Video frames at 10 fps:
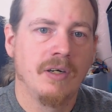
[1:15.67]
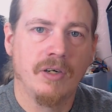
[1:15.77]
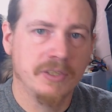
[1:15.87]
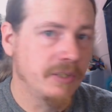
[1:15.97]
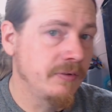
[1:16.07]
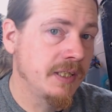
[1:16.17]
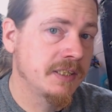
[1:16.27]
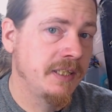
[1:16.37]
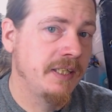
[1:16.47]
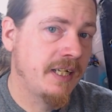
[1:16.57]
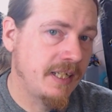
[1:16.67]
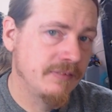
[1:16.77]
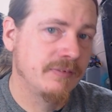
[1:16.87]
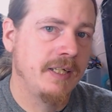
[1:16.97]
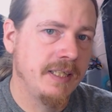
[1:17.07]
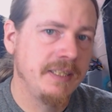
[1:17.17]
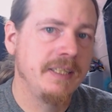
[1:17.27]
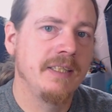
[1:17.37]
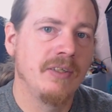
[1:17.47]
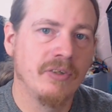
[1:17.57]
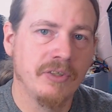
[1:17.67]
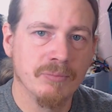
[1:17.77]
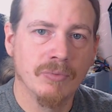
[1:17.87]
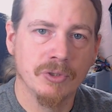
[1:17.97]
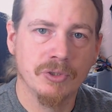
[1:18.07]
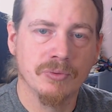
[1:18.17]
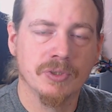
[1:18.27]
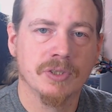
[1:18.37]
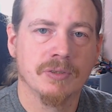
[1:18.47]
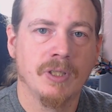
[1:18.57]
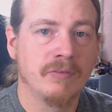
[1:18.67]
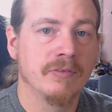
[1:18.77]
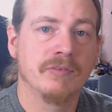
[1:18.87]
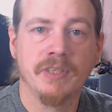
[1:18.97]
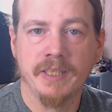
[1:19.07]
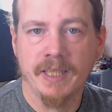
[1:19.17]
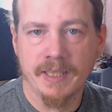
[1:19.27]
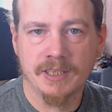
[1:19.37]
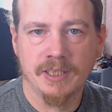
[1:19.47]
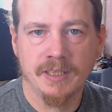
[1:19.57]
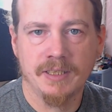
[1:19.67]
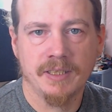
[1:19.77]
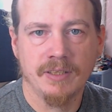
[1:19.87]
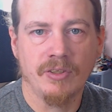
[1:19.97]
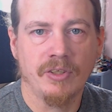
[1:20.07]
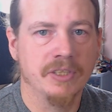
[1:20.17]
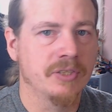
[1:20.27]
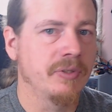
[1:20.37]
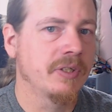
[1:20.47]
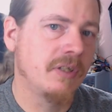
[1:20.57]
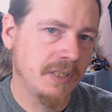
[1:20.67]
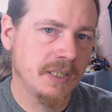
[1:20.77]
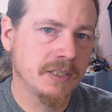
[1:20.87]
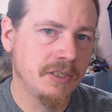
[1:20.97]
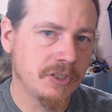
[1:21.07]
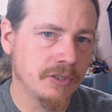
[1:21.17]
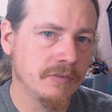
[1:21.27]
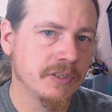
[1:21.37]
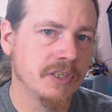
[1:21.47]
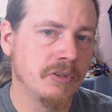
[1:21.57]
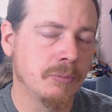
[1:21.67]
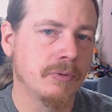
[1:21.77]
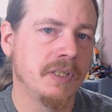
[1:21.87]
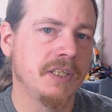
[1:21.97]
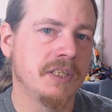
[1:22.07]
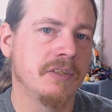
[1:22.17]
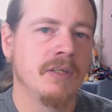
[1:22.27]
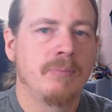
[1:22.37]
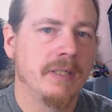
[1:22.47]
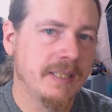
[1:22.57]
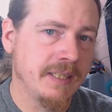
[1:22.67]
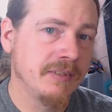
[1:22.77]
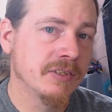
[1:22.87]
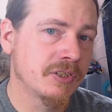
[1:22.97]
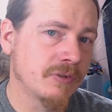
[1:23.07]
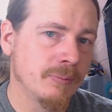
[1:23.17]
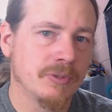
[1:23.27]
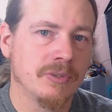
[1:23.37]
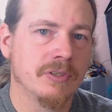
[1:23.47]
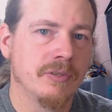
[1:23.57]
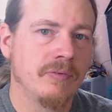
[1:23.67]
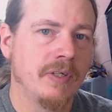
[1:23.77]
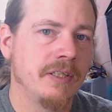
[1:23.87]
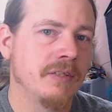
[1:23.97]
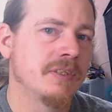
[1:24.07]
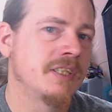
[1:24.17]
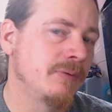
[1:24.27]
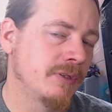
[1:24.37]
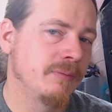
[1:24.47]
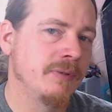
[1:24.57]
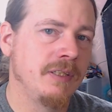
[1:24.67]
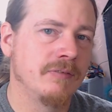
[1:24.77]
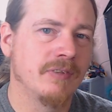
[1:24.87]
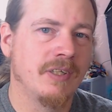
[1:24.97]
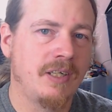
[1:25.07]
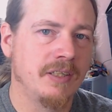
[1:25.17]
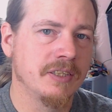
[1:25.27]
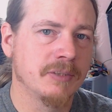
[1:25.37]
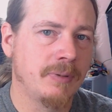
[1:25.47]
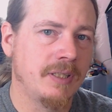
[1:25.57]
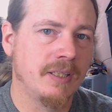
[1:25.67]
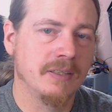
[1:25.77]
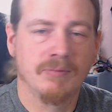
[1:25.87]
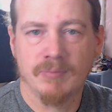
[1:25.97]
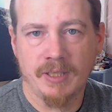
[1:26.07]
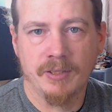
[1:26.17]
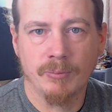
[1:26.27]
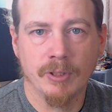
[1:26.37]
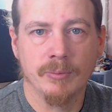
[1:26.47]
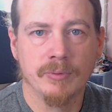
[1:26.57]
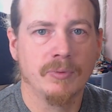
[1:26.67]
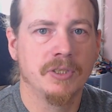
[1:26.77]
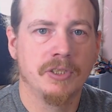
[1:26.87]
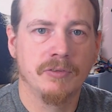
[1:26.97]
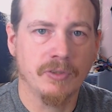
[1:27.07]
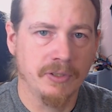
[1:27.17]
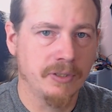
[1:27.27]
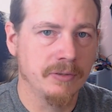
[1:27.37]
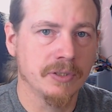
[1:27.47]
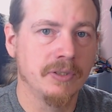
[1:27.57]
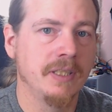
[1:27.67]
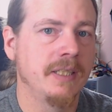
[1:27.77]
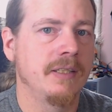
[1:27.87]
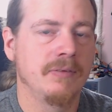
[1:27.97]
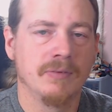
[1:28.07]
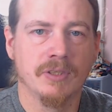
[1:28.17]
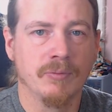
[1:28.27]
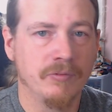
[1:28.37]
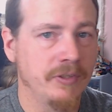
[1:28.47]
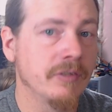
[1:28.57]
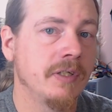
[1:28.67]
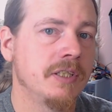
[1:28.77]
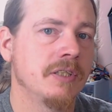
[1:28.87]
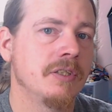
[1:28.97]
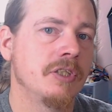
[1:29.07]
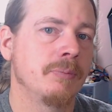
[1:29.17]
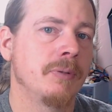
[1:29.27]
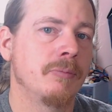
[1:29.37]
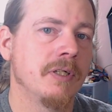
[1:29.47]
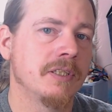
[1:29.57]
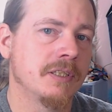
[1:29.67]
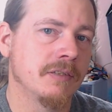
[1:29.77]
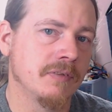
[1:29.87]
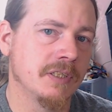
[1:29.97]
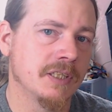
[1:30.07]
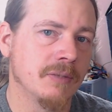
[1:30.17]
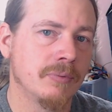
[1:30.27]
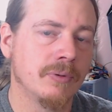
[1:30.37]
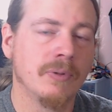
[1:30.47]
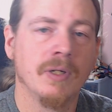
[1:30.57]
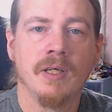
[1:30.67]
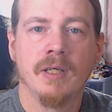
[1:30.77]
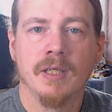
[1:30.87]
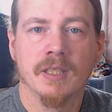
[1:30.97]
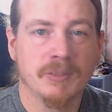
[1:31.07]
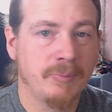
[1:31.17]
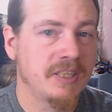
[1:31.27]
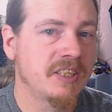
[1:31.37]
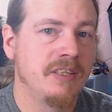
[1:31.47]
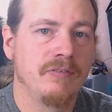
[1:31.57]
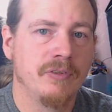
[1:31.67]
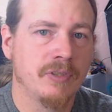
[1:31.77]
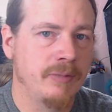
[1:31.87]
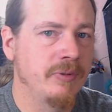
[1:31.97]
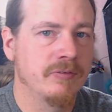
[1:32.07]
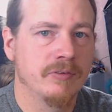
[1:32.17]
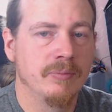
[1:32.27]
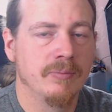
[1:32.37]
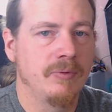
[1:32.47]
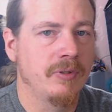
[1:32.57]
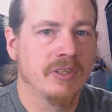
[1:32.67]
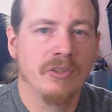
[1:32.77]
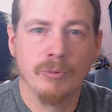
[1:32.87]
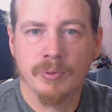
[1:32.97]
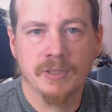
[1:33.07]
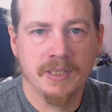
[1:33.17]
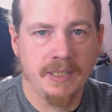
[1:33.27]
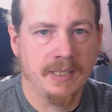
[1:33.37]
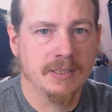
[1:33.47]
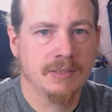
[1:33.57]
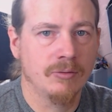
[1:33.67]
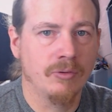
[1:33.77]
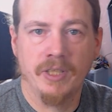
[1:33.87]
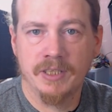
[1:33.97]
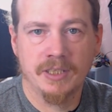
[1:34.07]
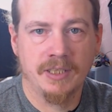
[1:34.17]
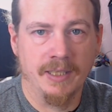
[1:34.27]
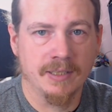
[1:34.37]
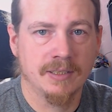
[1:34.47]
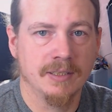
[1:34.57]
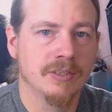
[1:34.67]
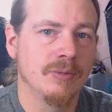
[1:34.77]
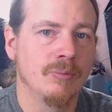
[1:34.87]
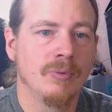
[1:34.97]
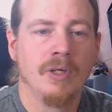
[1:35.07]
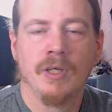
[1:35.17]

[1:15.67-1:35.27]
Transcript: I don't actually have any light modules other than the XJT Lite, so I can't actually show this in operation. But getting the scripts onto the radio seems to be the hardest part at the moment. Once you've got those on there, the configuration should be relatively simple, especially if you're coming from like an OpenTX or EdgeTX system.